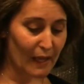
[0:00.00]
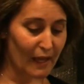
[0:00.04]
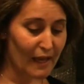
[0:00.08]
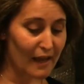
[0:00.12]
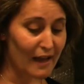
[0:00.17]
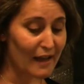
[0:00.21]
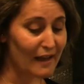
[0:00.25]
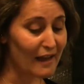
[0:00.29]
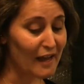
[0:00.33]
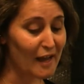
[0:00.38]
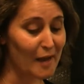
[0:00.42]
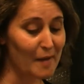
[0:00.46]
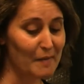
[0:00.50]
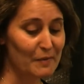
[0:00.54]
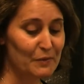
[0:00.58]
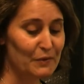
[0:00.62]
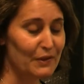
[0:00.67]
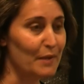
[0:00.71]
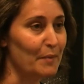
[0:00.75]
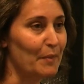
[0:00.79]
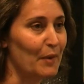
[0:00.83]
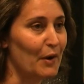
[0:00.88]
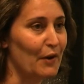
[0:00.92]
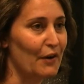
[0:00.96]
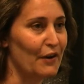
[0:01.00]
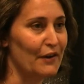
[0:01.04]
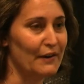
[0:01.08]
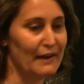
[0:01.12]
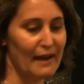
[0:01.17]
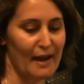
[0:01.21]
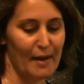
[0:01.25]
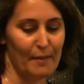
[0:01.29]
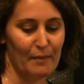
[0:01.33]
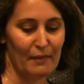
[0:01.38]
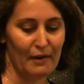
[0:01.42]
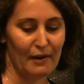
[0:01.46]
Armed with a borrowed
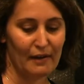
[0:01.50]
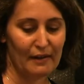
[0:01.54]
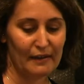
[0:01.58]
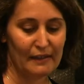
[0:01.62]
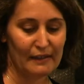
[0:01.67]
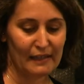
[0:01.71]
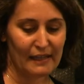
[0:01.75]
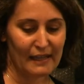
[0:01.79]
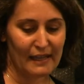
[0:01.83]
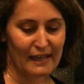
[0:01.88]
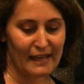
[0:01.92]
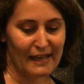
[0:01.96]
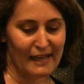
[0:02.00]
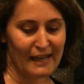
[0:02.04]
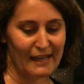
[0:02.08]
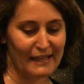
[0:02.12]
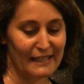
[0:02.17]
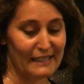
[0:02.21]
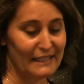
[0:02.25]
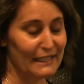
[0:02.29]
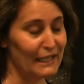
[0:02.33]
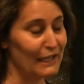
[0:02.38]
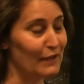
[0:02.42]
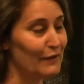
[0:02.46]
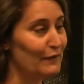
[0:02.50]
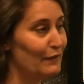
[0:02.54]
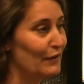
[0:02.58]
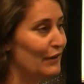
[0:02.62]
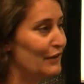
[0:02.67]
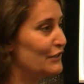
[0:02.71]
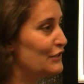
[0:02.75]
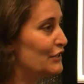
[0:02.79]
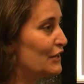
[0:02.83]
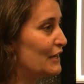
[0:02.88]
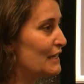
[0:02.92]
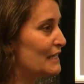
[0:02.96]
camera and a
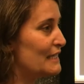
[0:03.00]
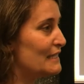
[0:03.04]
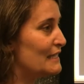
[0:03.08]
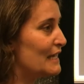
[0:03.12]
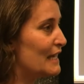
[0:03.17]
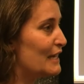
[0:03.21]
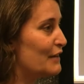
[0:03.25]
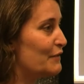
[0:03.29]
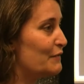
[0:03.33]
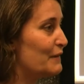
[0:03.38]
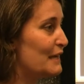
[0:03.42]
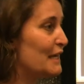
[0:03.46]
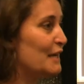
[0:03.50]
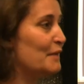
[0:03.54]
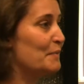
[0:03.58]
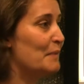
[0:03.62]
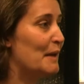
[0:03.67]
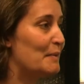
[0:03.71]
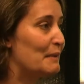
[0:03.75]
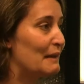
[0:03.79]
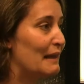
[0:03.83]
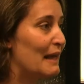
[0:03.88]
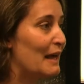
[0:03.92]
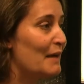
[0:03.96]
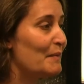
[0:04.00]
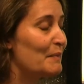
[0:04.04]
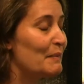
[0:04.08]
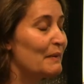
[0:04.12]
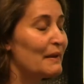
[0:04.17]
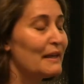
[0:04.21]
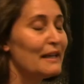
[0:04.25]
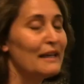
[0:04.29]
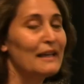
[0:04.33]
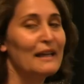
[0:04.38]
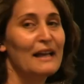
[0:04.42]
telephone, Jodie started ringing people up,